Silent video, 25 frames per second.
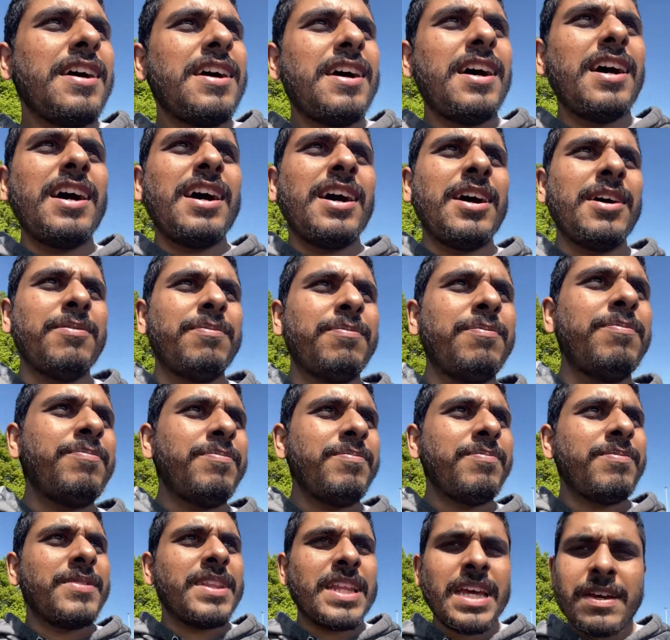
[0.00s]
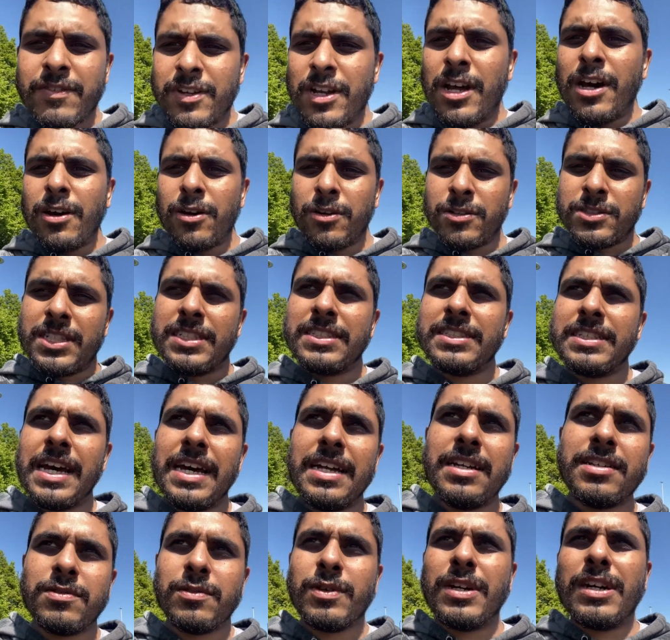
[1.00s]
Um, they have an Argos inside
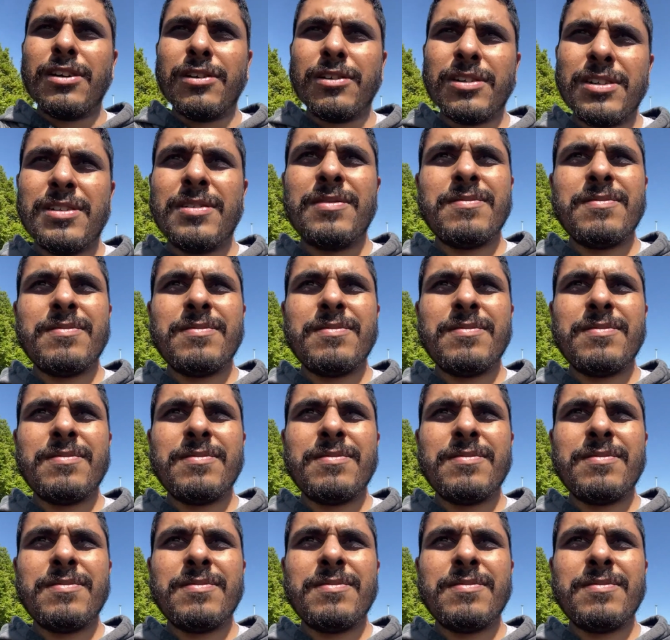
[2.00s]
as well.